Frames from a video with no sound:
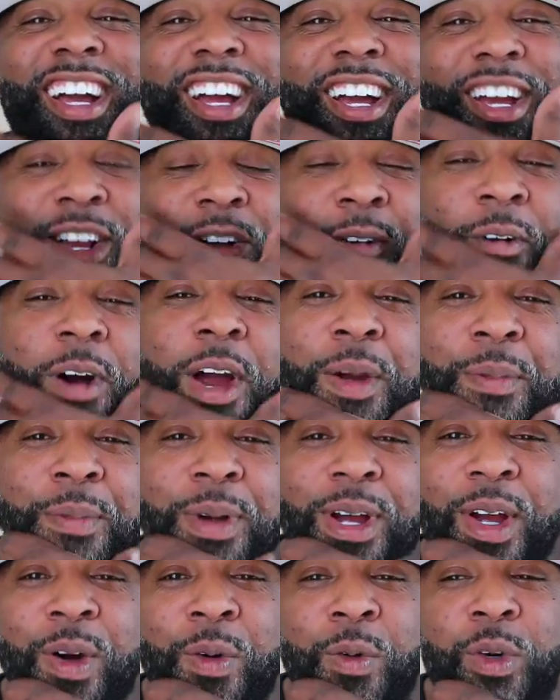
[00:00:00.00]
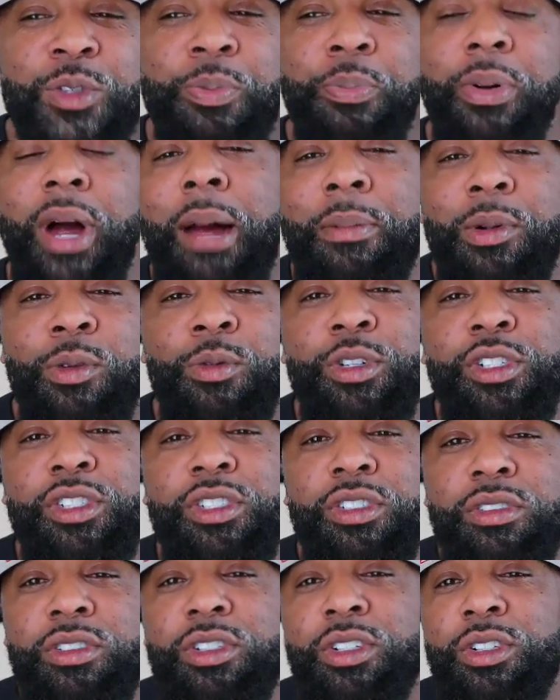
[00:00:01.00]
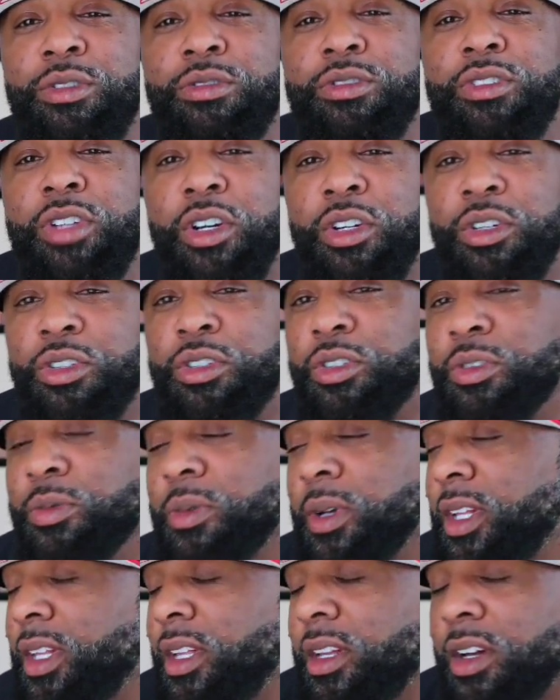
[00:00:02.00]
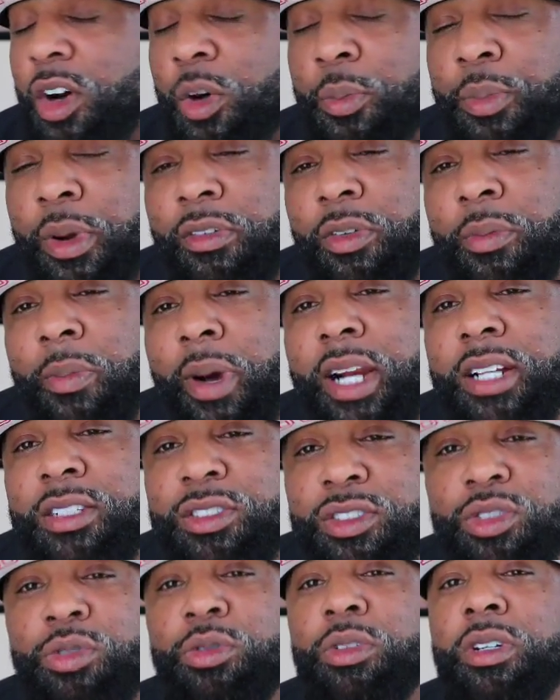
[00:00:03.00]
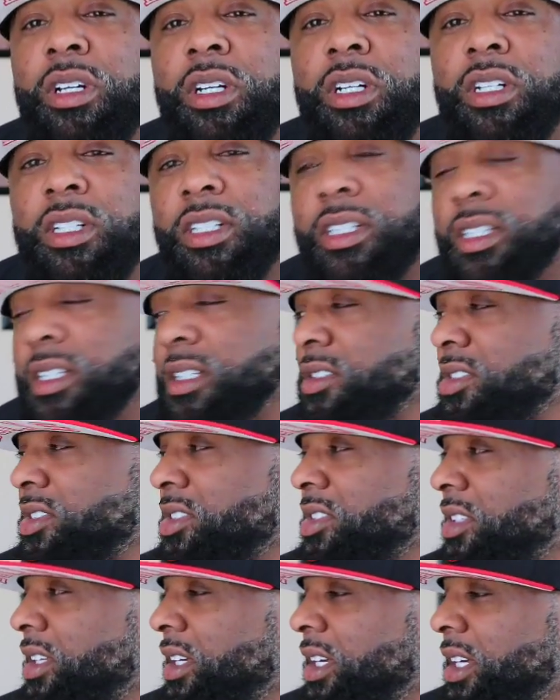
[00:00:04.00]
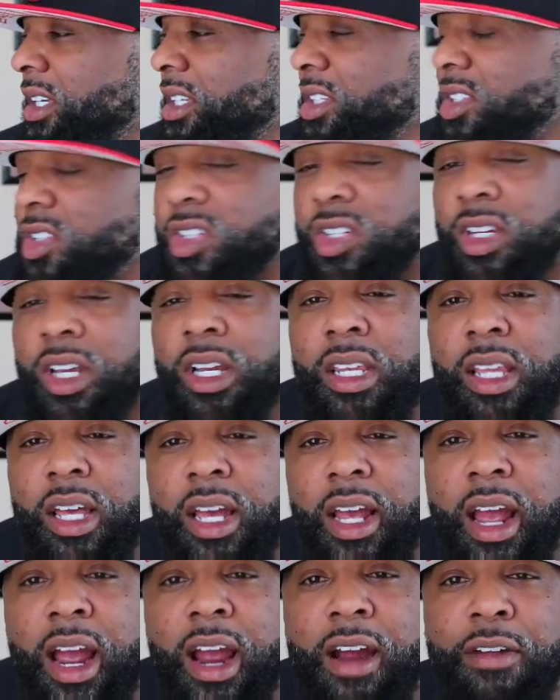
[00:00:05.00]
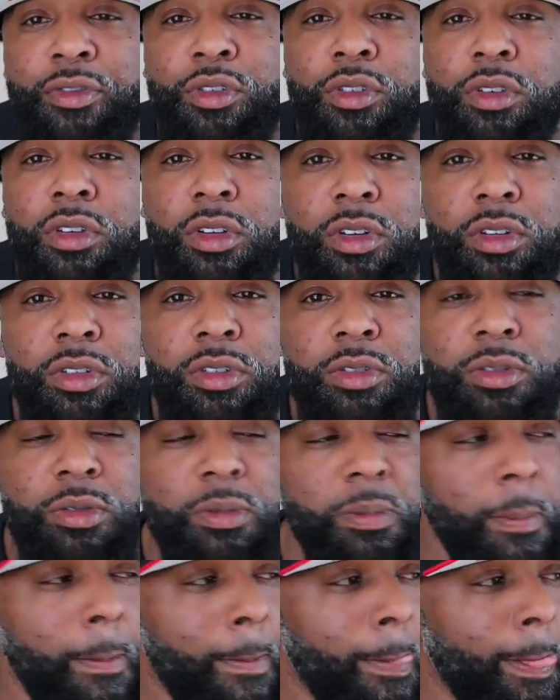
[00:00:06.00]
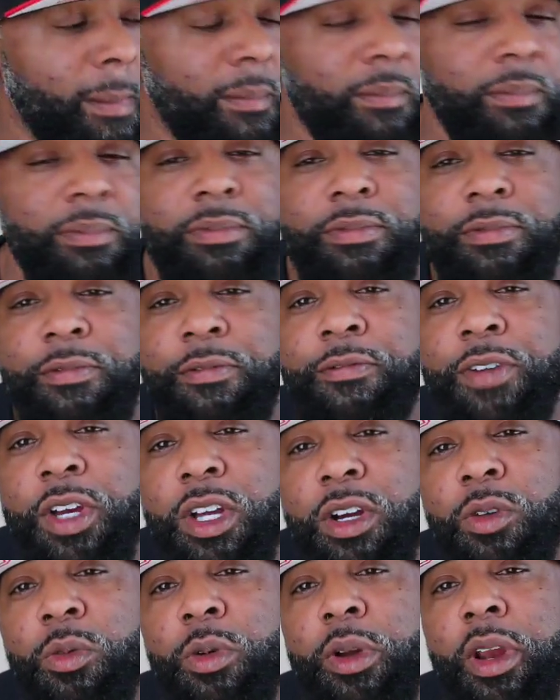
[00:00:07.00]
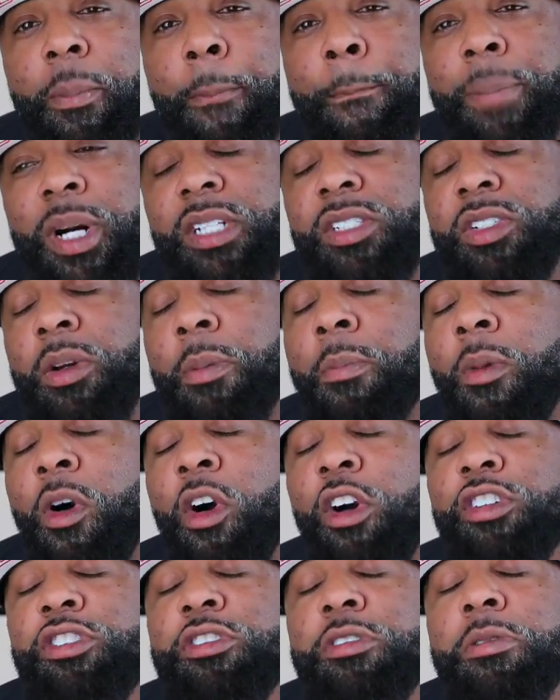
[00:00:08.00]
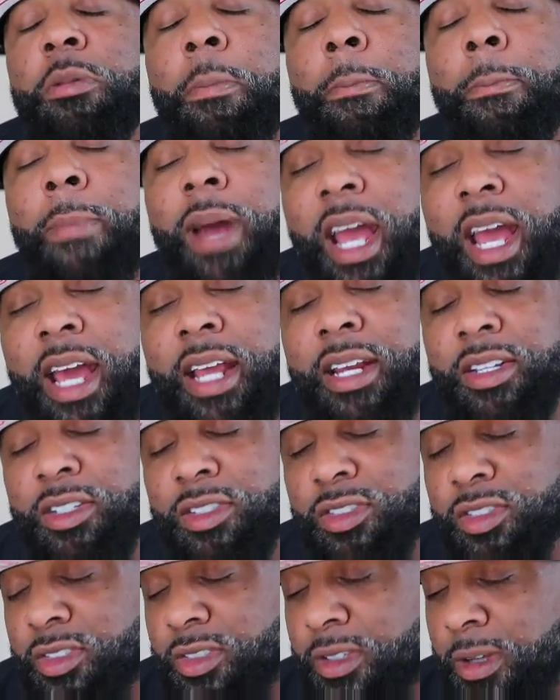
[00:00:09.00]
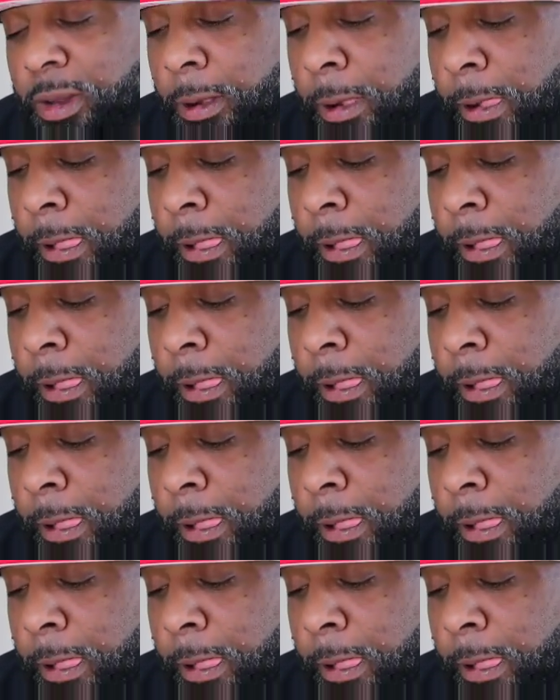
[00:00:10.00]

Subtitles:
Anyway, man, what's poppin' with you, YouTube? Hope everybody's doing good this Sunday afternoon, filled with a bunch of March madness.